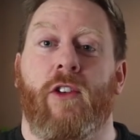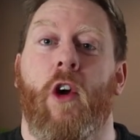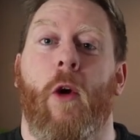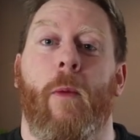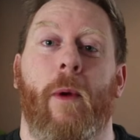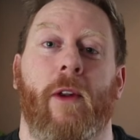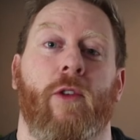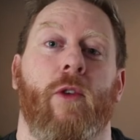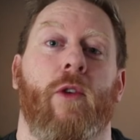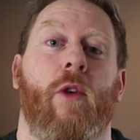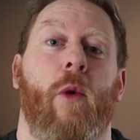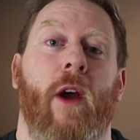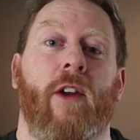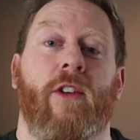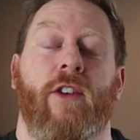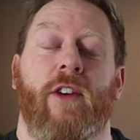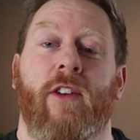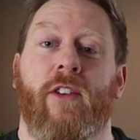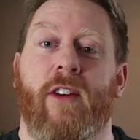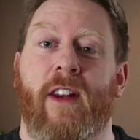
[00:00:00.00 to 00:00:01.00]
comments or
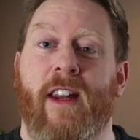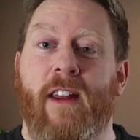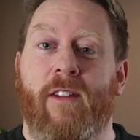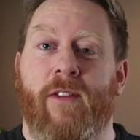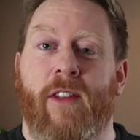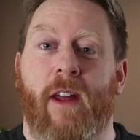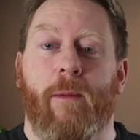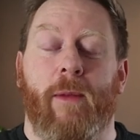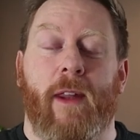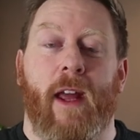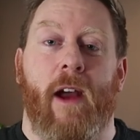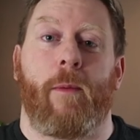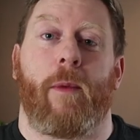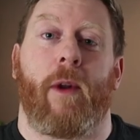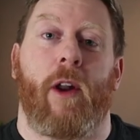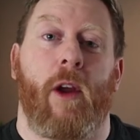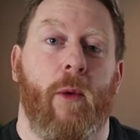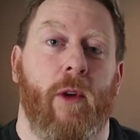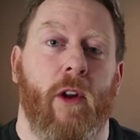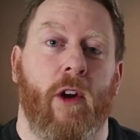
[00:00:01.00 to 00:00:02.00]
questions, leave them down
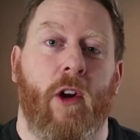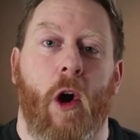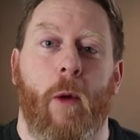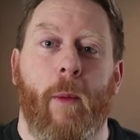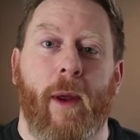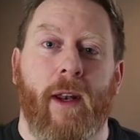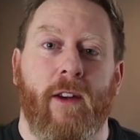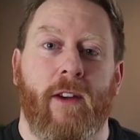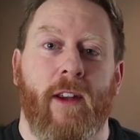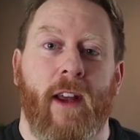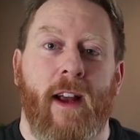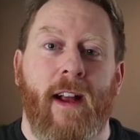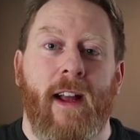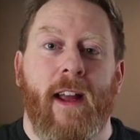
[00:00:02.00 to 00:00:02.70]
below in the comments.